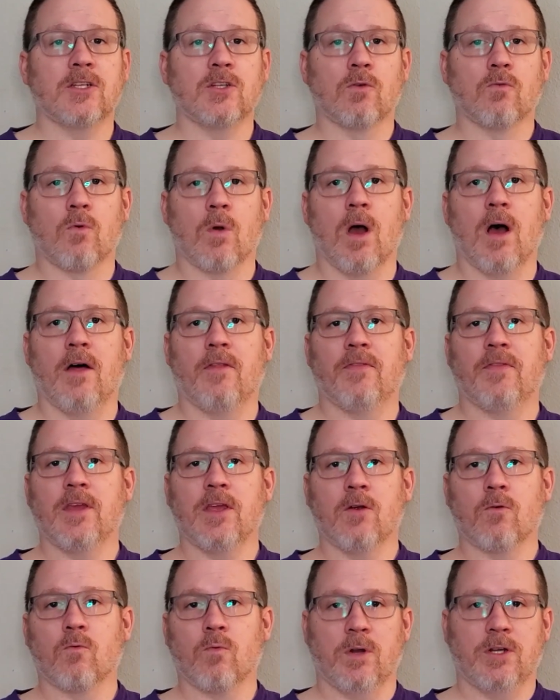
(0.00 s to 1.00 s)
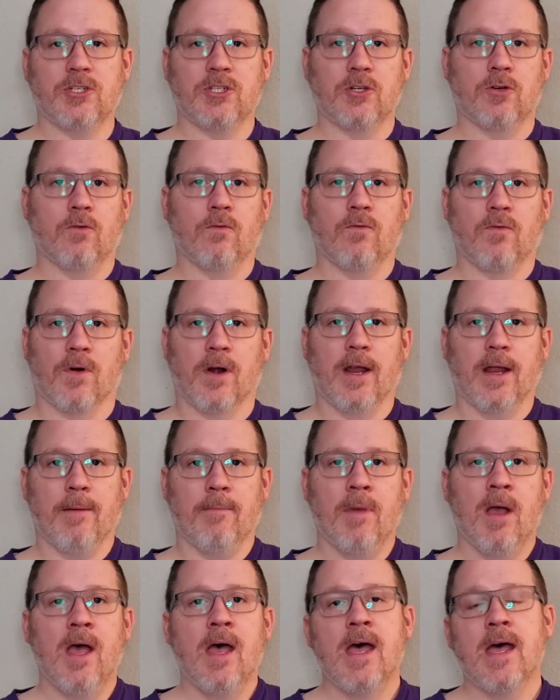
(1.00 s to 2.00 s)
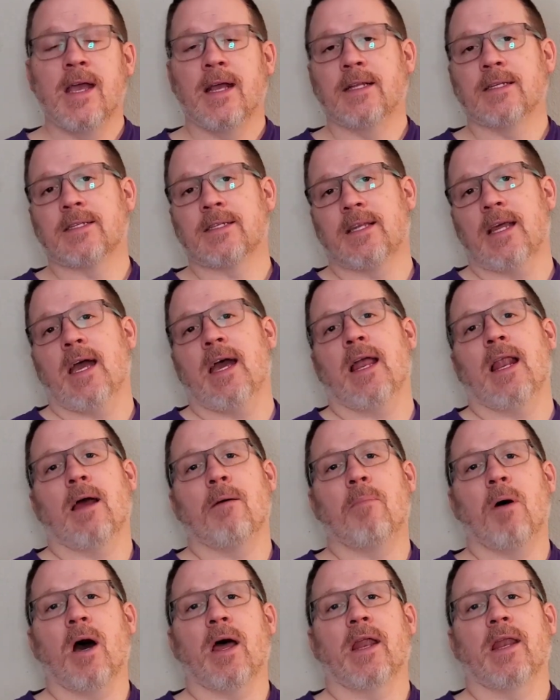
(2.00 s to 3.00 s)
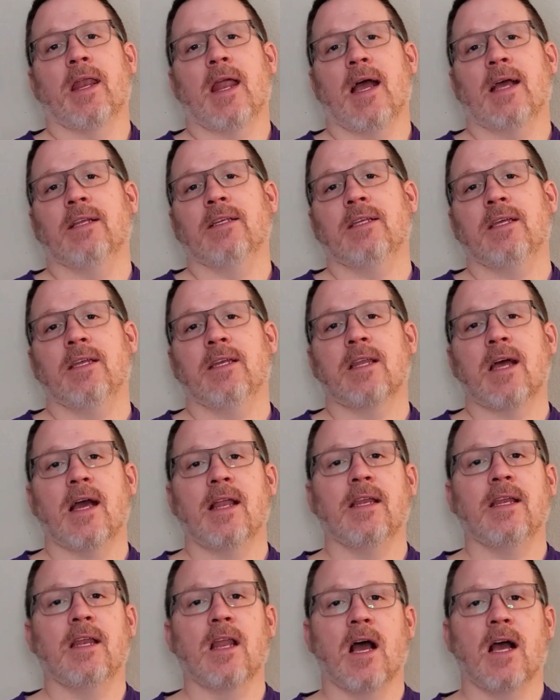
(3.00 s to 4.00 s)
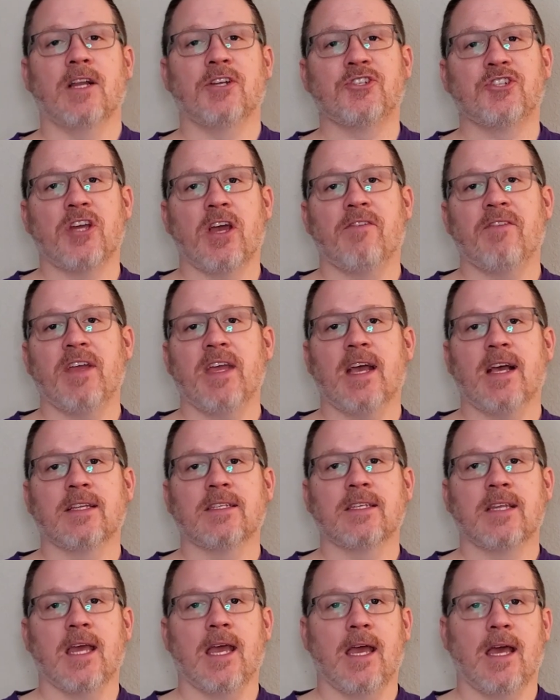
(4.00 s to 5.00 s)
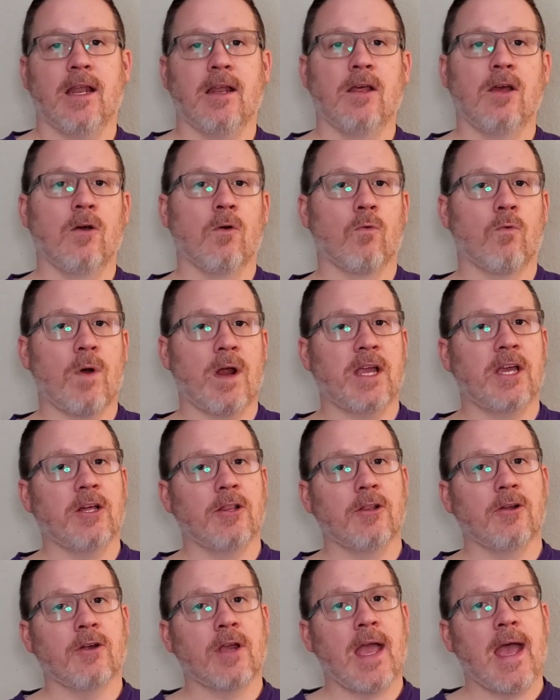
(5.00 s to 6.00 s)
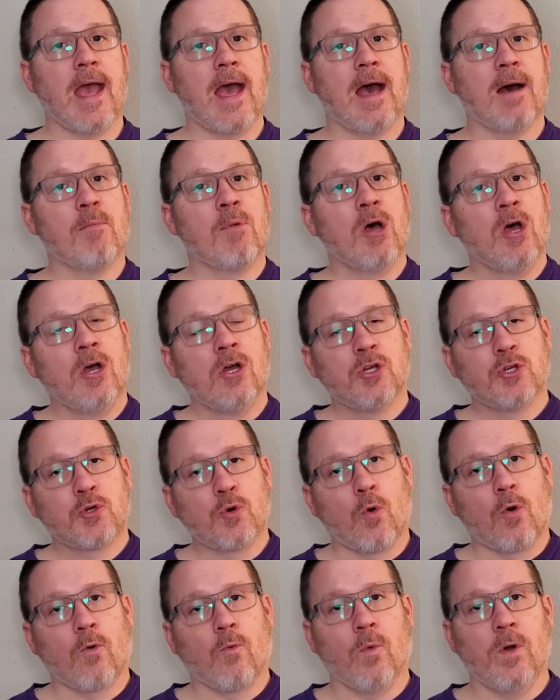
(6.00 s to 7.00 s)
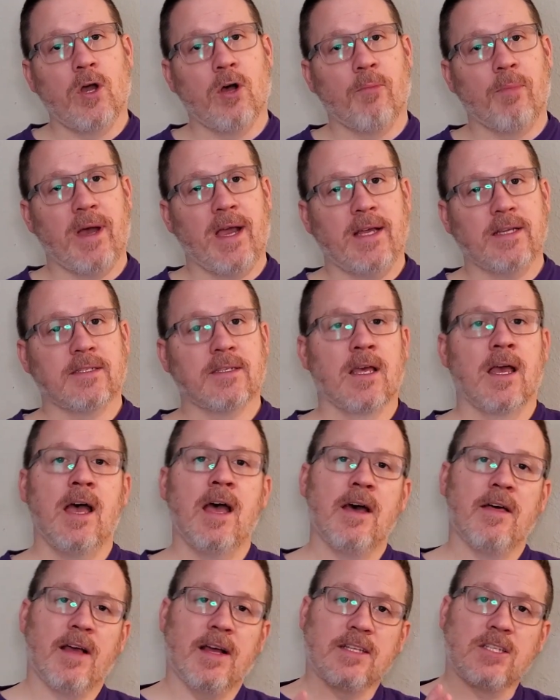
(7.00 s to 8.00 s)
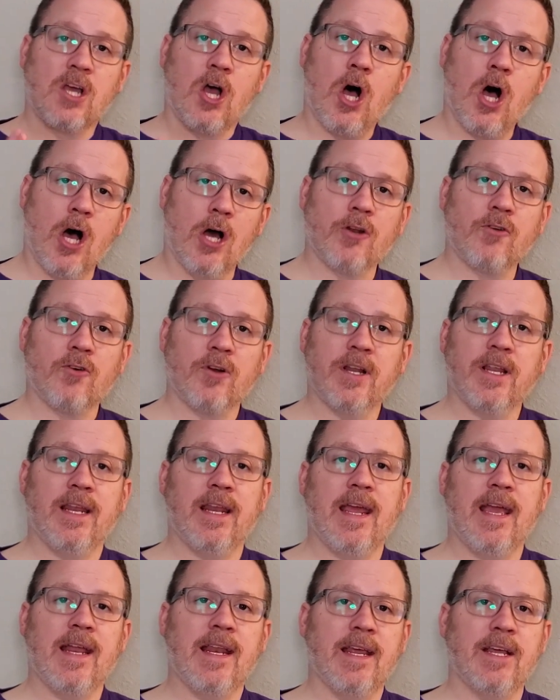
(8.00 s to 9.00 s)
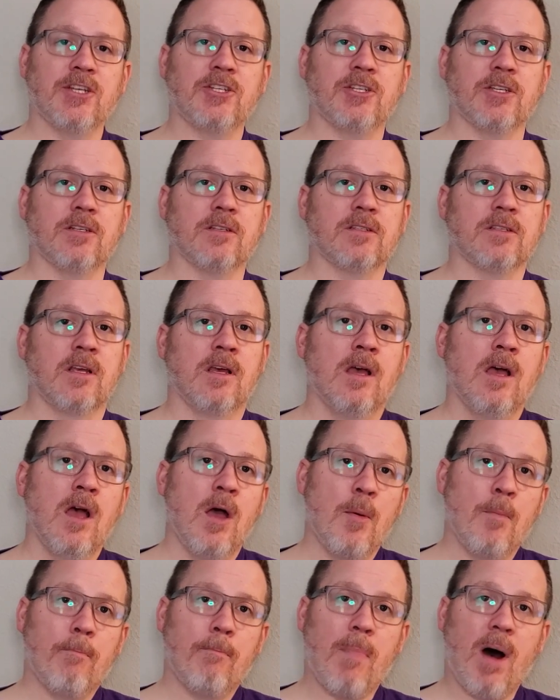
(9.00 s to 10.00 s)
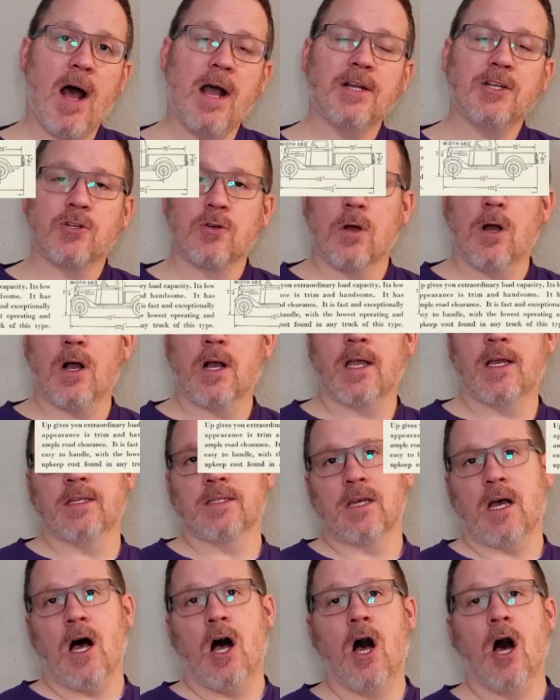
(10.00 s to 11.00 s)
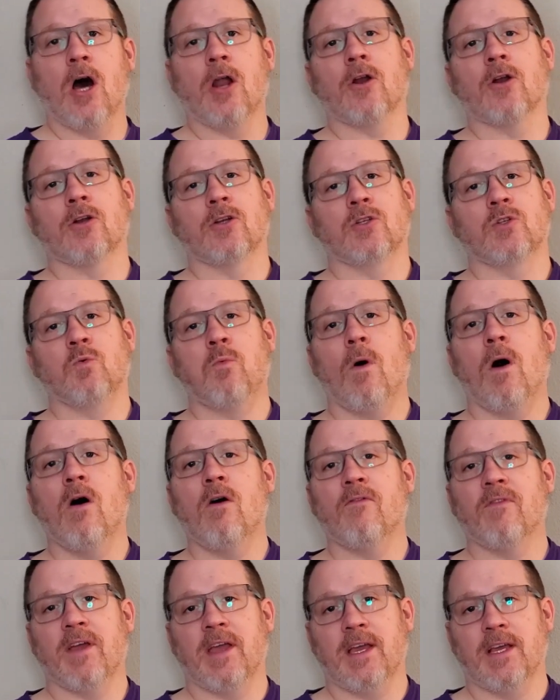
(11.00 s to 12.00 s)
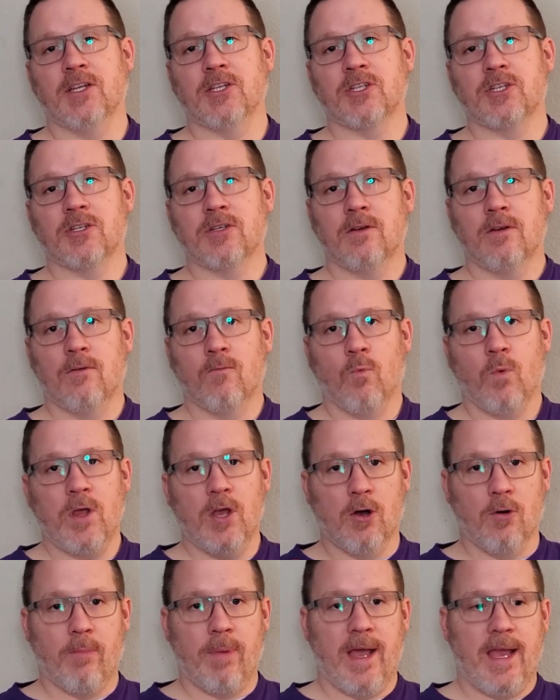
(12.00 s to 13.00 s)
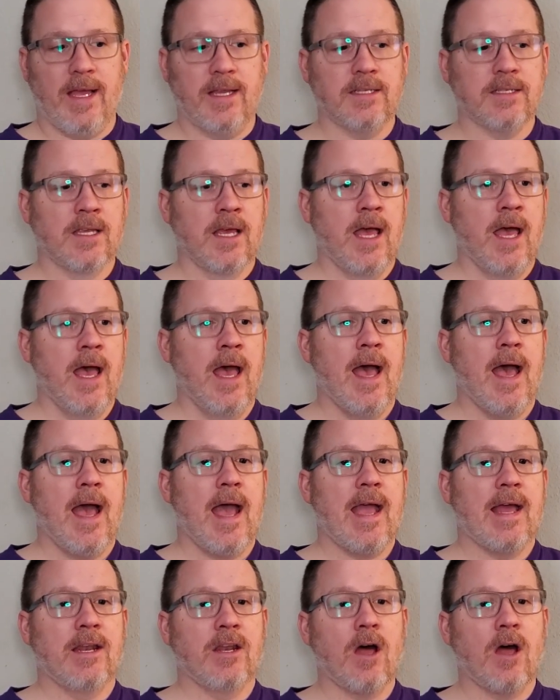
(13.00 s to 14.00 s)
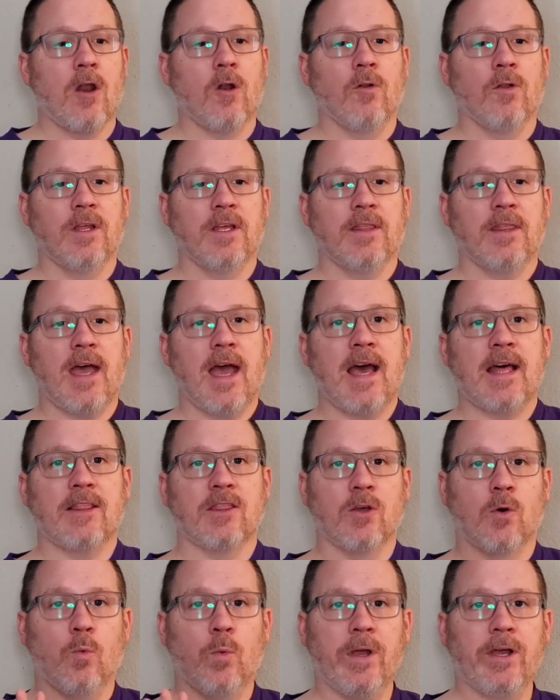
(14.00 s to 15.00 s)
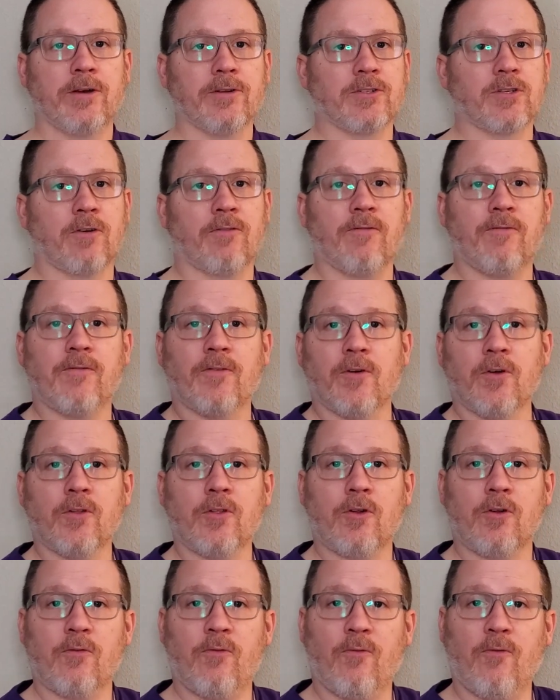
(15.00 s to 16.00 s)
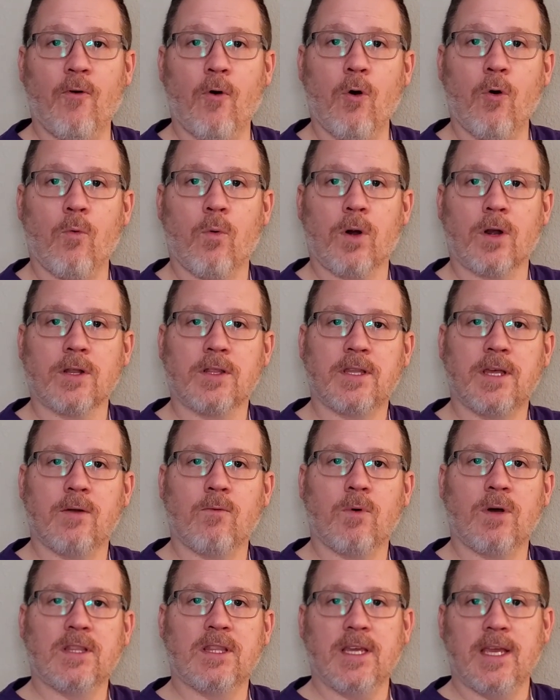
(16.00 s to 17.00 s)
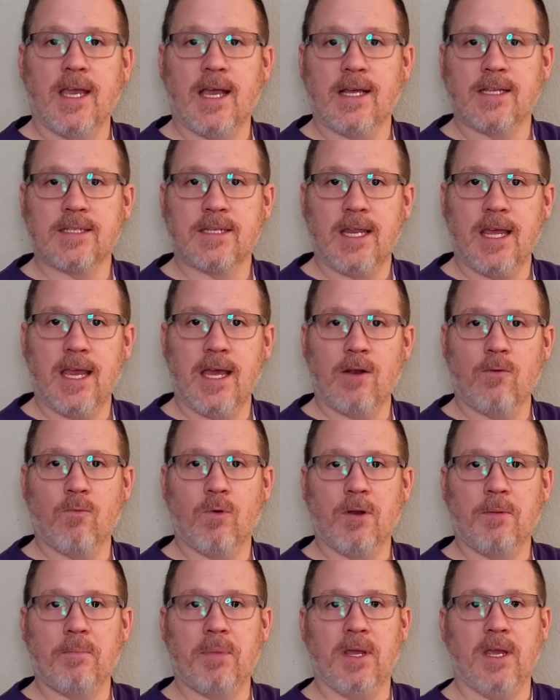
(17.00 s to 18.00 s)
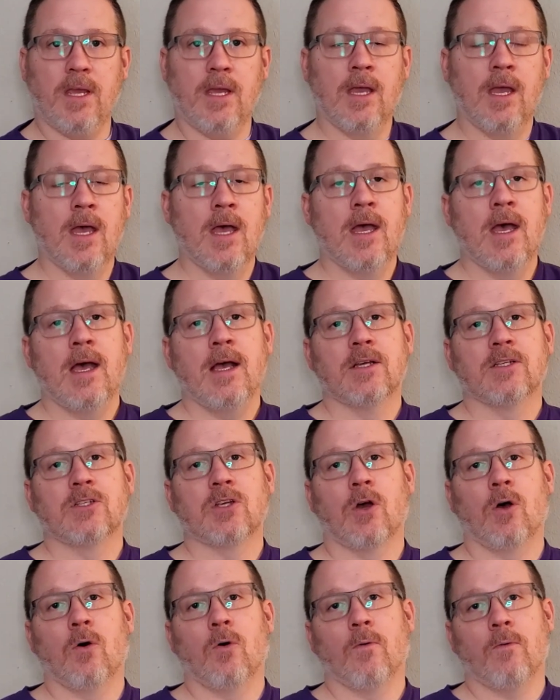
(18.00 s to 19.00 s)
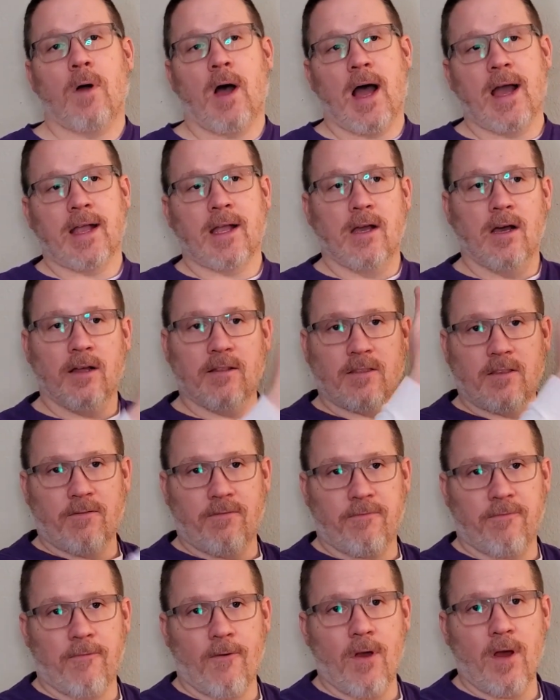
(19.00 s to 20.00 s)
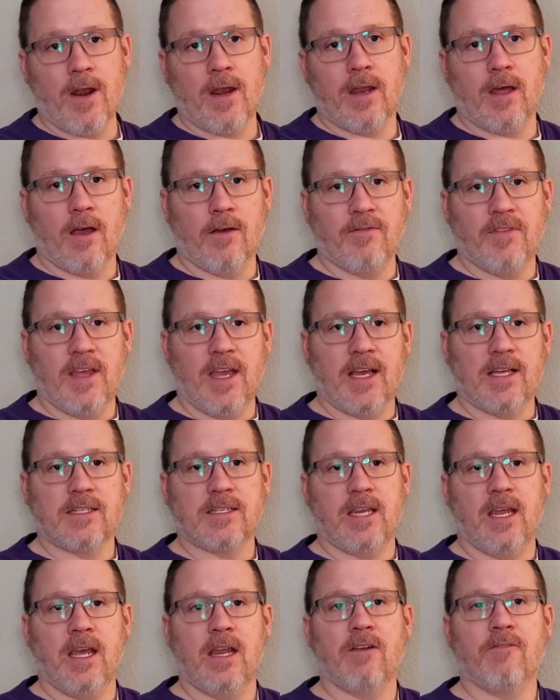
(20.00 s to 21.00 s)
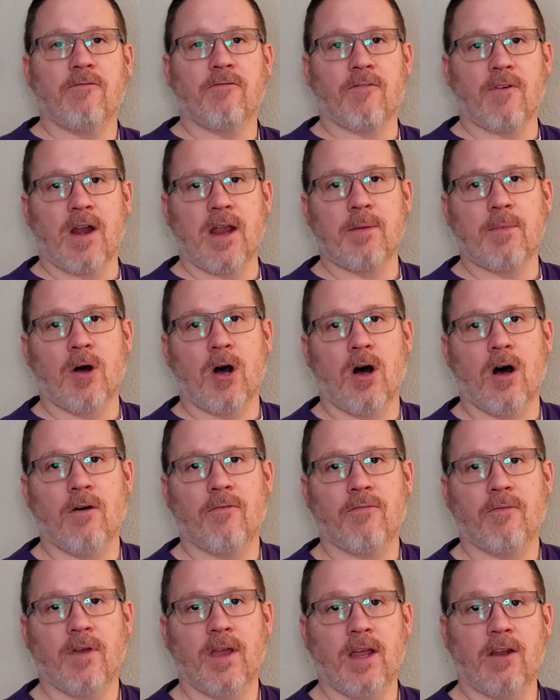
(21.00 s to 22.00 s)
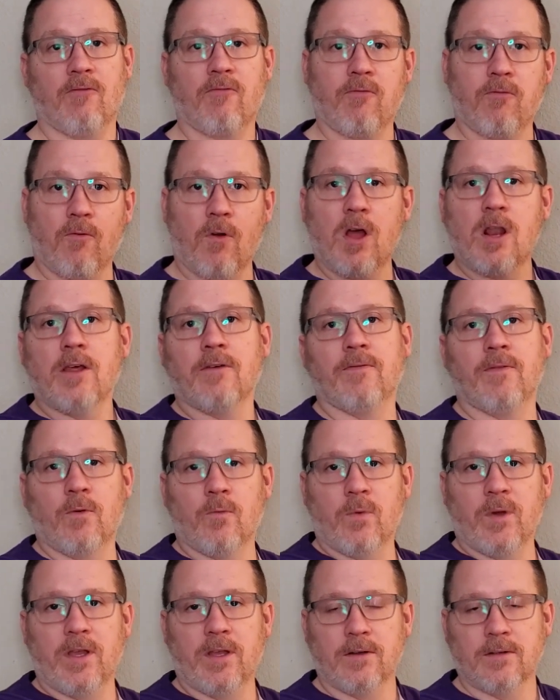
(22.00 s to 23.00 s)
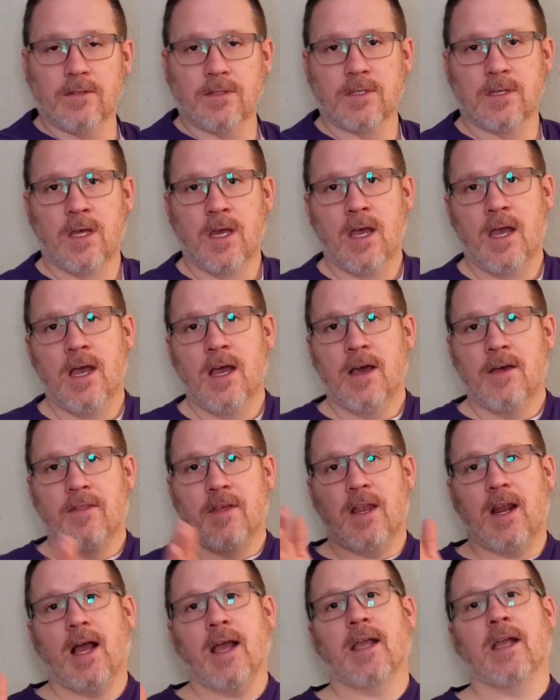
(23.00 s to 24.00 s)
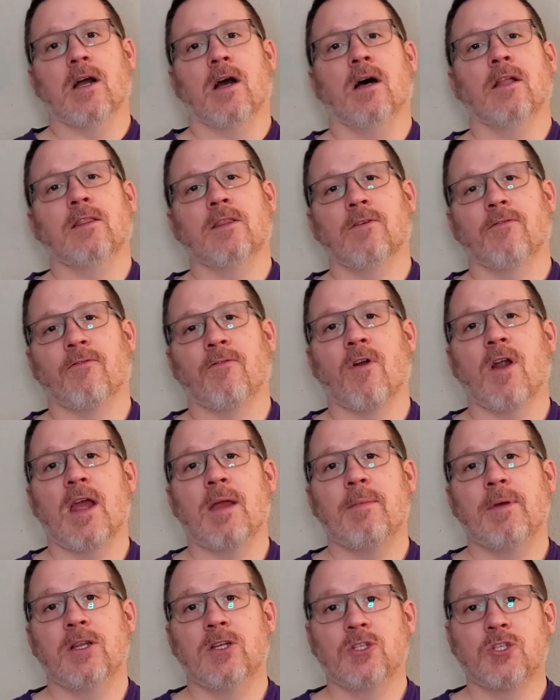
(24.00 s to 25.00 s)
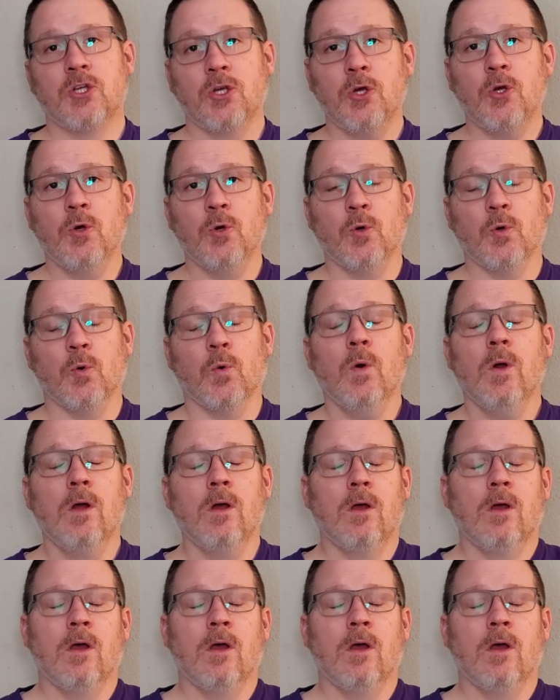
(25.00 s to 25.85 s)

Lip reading: to run the original frame. Instead, I bought a 1999 Chevy S10 regular cab short wheelbase. That's 108 inches. My truck is a 112-inch wheelbase, and not only that, the wheels are further forward than what the S10 would be. So I cut the front of the S10 frame off in front of the wheels, then I cut the frame in two